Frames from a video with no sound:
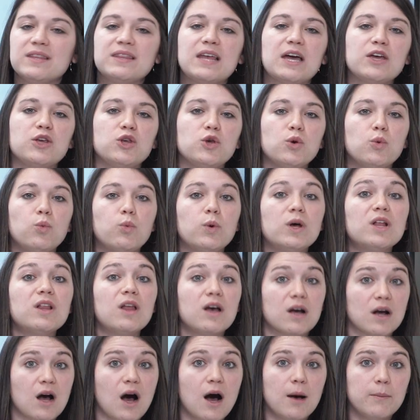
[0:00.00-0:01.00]
that you will
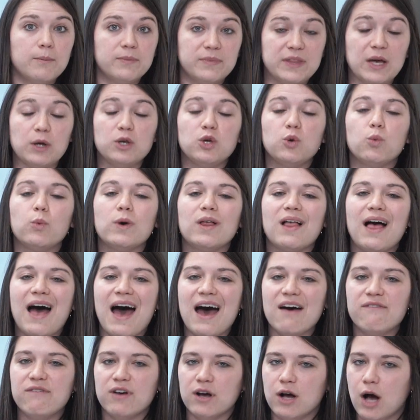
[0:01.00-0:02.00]

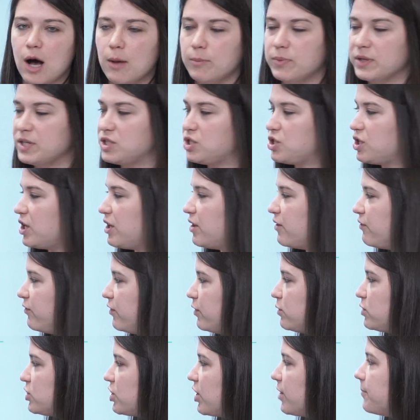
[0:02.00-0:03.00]
have accomplished in the
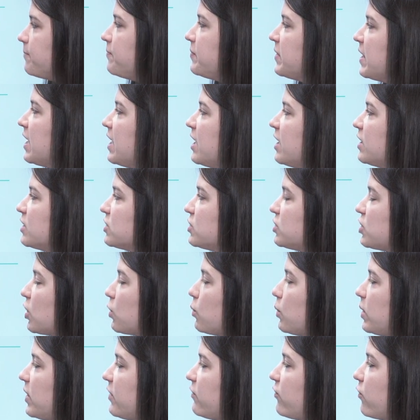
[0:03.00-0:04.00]
future. So
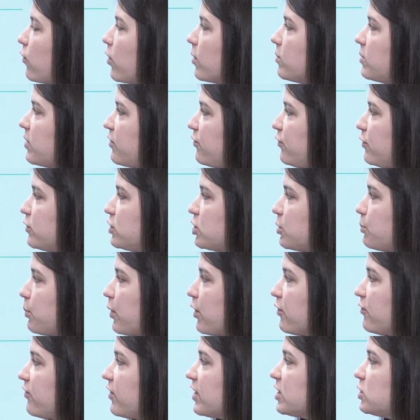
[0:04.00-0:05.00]
we form the future
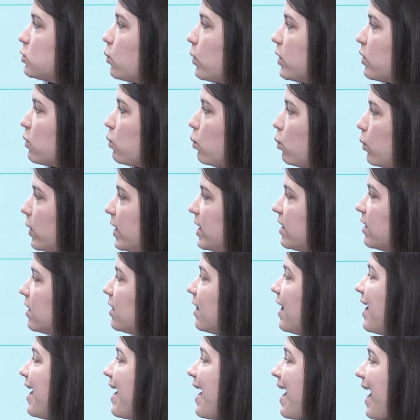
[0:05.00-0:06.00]
perfect with
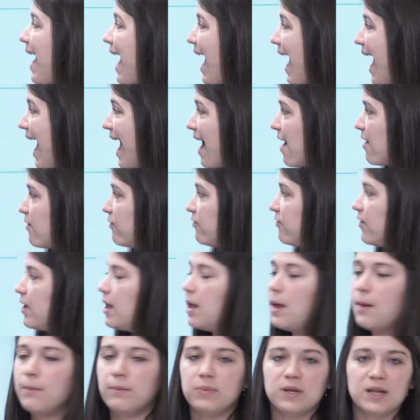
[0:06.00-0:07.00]
will have
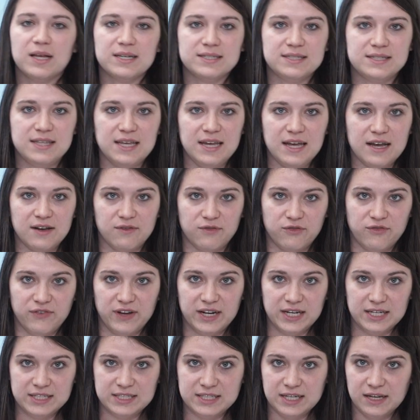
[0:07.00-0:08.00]
plus the
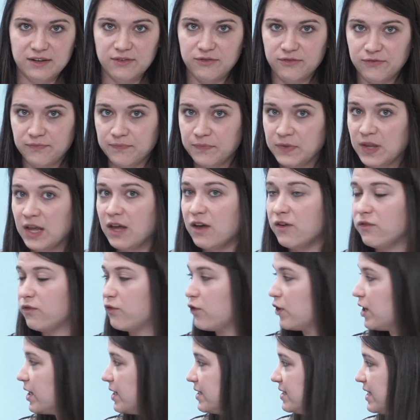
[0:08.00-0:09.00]
infinitive.
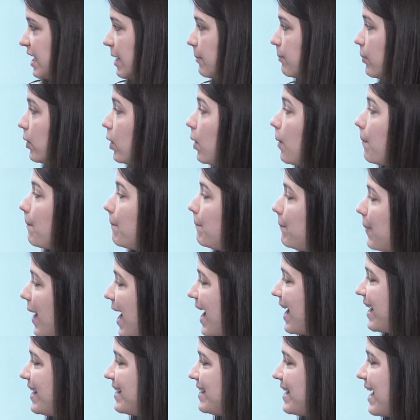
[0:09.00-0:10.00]
For example,
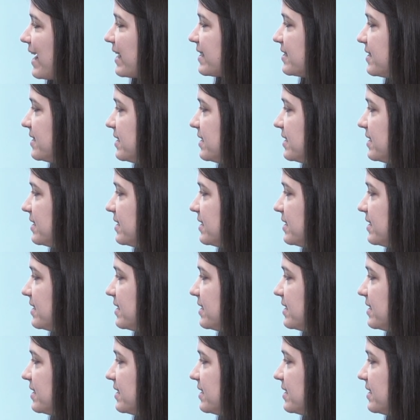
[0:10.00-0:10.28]
by next